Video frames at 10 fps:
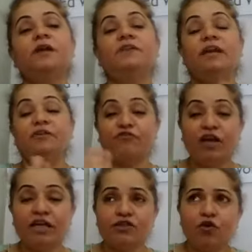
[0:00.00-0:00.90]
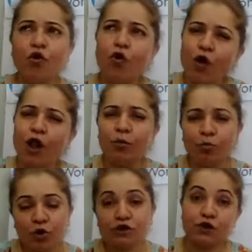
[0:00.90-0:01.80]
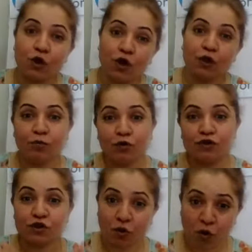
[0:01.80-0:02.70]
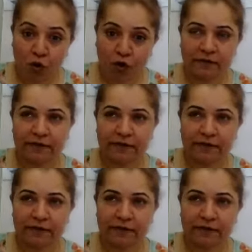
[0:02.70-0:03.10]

We have traced almost all.